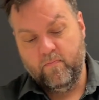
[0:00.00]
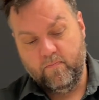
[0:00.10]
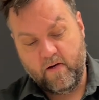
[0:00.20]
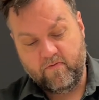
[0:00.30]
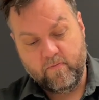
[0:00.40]

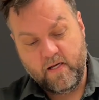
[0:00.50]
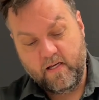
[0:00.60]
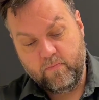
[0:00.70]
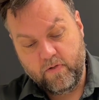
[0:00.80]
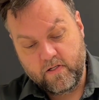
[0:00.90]
But for
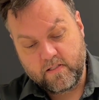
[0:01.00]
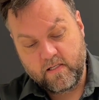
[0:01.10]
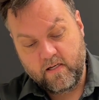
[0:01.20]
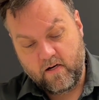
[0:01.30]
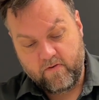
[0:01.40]
me
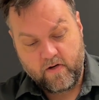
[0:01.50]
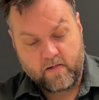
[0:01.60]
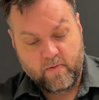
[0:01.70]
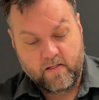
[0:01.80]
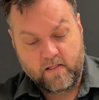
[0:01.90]
personally, I'd
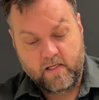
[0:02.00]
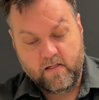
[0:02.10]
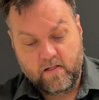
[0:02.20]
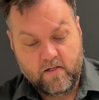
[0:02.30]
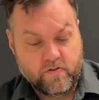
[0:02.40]
recommend the
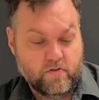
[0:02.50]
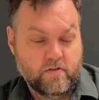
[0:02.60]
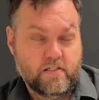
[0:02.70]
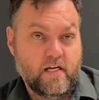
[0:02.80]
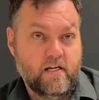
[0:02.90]
kilos or
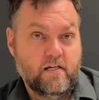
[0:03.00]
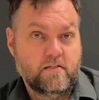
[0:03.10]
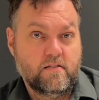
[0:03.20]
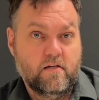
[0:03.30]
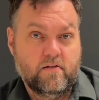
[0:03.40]
the
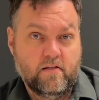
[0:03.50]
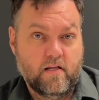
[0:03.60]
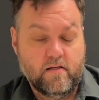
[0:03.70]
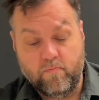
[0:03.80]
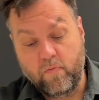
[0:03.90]
10-ounce. I think
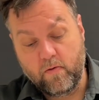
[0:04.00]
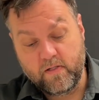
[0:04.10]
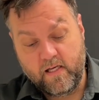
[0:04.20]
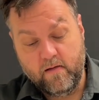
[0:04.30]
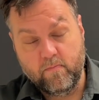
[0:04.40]
they
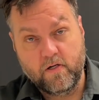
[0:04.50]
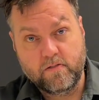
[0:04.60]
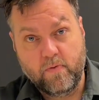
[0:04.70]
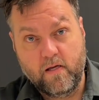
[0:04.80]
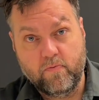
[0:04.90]
probably hit
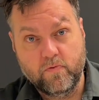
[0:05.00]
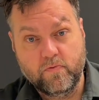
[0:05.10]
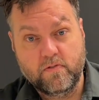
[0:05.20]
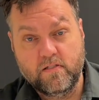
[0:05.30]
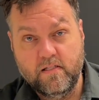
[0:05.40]
most people's